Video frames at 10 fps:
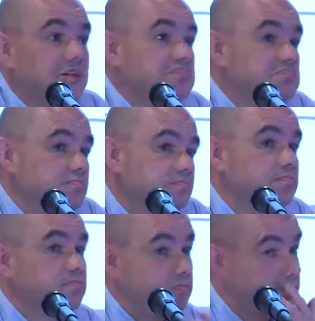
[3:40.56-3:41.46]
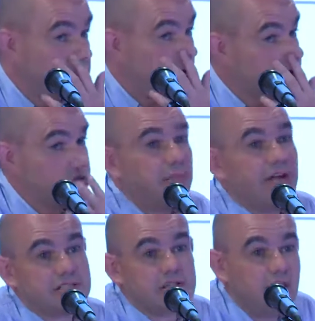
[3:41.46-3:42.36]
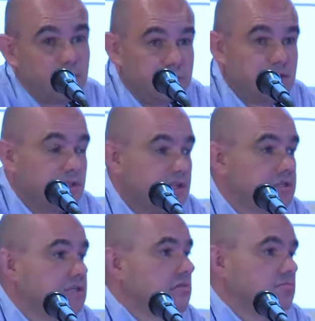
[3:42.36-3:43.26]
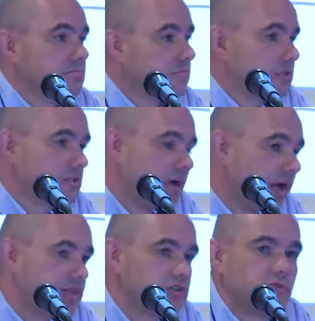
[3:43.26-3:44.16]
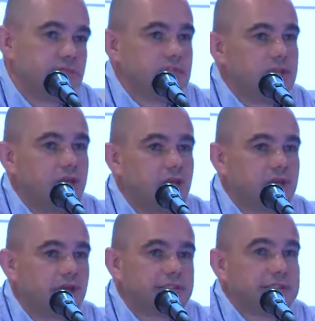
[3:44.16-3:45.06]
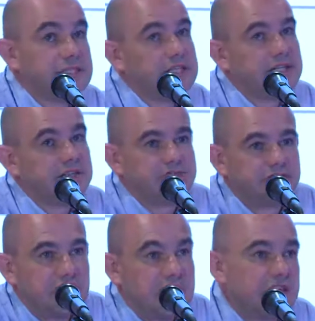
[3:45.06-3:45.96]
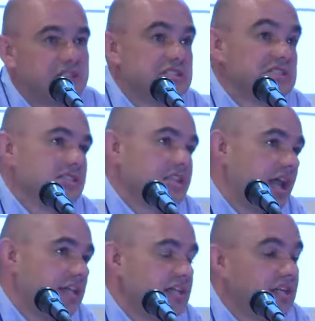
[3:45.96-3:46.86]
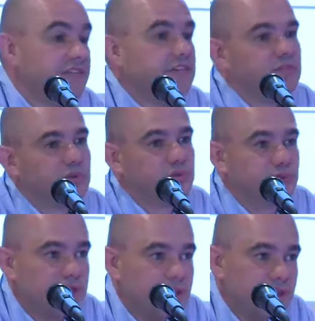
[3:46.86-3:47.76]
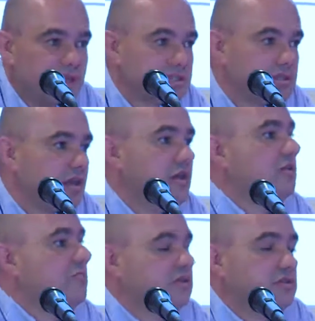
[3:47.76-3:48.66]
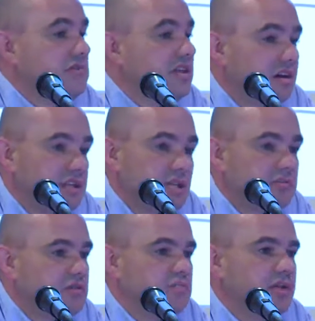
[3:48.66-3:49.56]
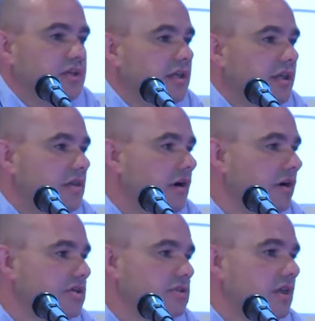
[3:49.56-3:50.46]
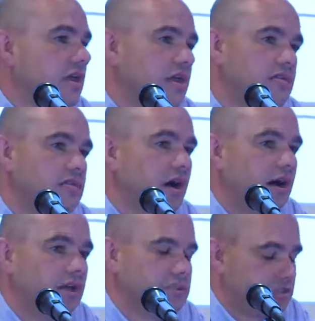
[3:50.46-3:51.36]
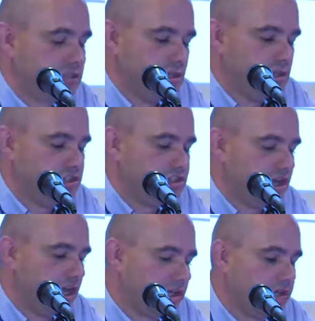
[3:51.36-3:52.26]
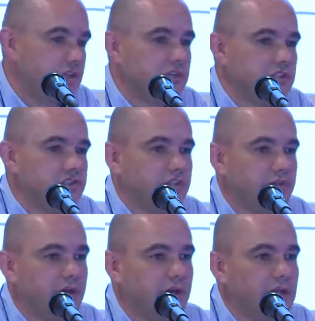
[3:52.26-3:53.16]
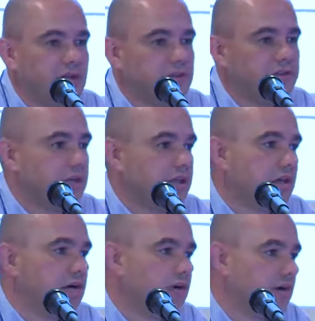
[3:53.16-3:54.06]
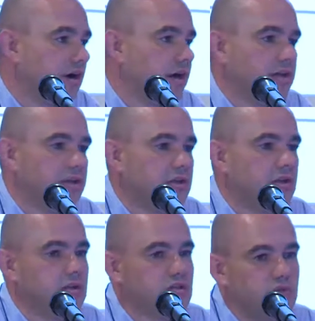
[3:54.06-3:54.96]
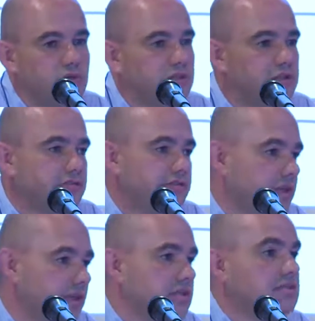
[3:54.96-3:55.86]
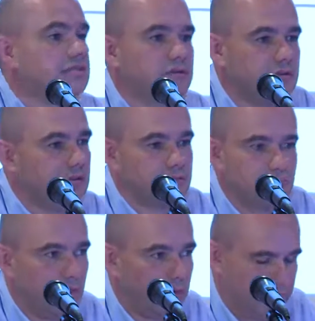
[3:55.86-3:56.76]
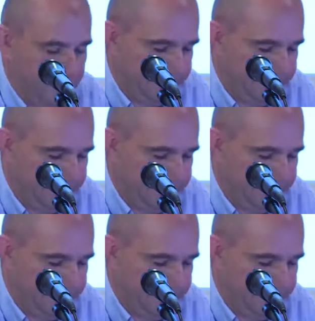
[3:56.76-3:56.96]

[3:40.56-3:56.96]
and most Romance languages, Spanish obviously, Catalan, French, Italian, even Portuguese, but to be honest, I'm completely lost in Dutch, Czech, German, Greek, Hungarian, Swedish, Finnish, and so on.